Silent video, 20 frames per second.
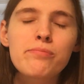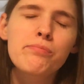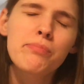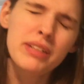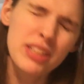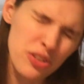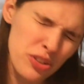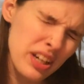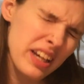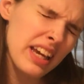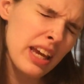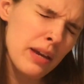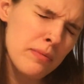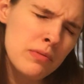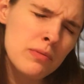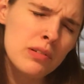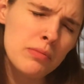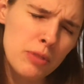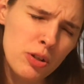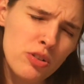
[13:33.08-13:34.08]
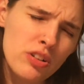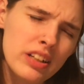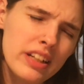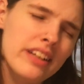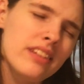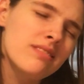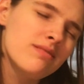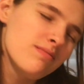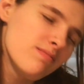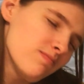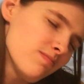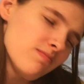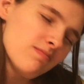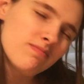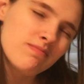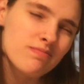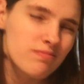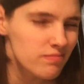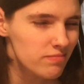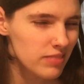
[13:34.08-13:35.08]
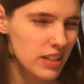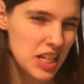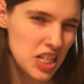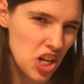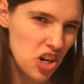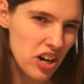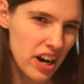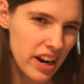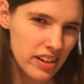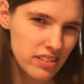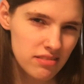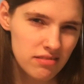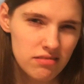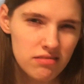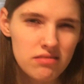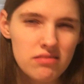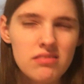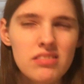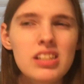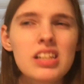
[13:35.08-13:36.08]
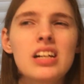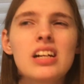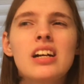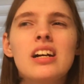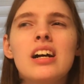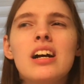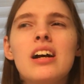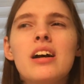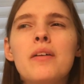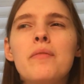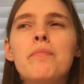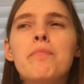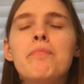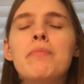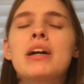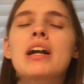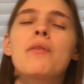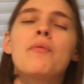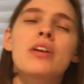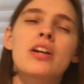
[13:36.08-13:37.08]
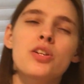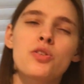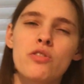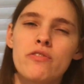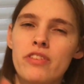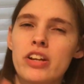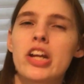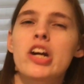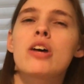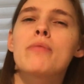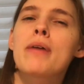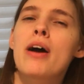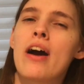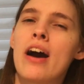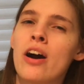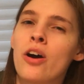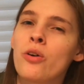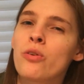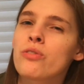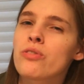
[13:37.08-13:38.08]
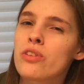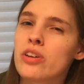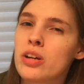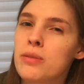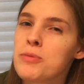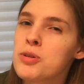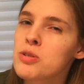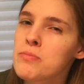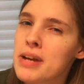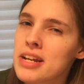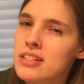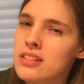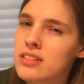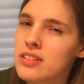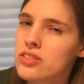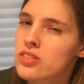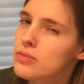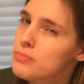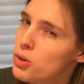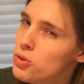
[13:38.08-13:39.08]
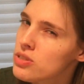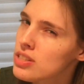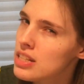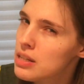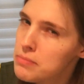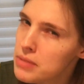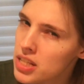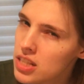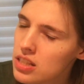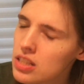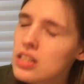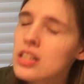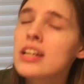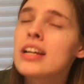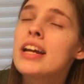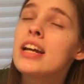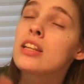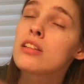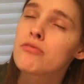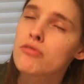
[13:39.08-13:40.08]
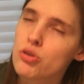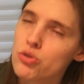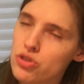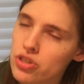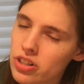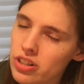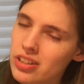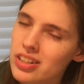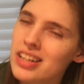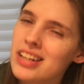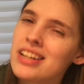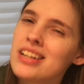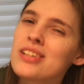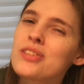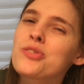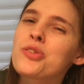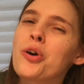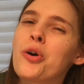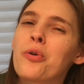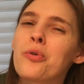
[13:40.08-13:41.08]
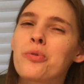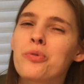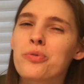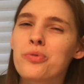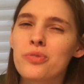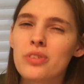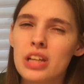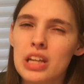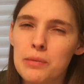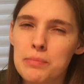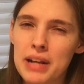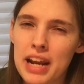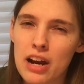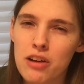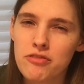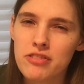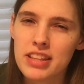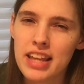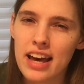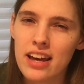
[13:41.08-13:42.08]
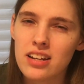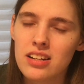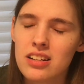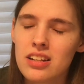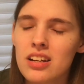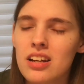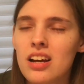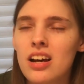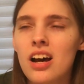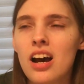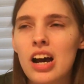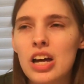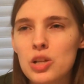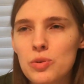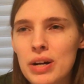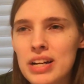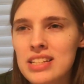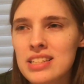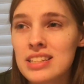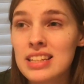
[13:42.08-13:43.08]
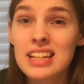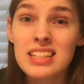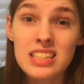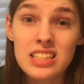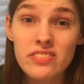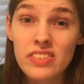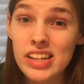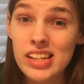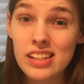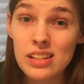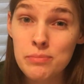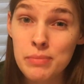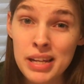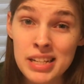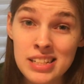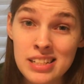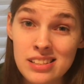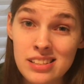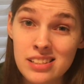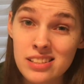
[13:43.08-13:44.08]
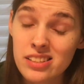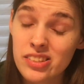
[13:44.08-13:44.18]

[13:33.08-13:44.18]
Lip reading: But you can keep them communally. It's alright. But I want to do a video about how communal mantises are mostly a myth in the future. So keep an eye out for that. Otherwise, that's the violin mantis.